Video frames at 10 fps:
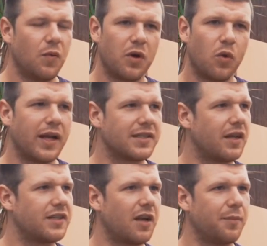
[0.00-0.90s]
We
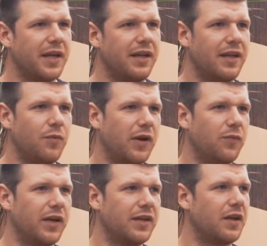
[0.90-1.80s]
always like to come here
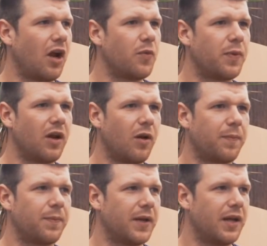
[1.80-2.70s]
when we open
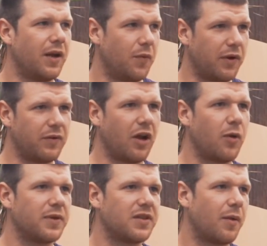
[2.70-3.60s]
up, when it
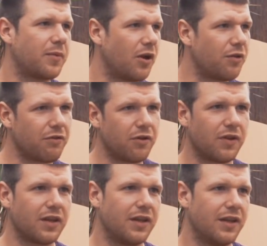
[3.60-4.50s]
opens up, go
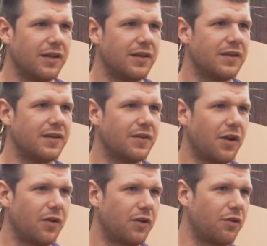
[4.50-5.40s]
through
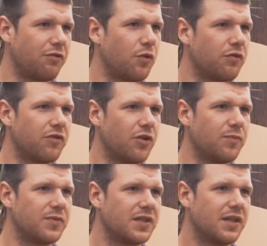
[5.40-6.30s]
all the
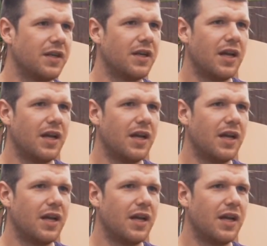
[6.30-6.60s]
rooms,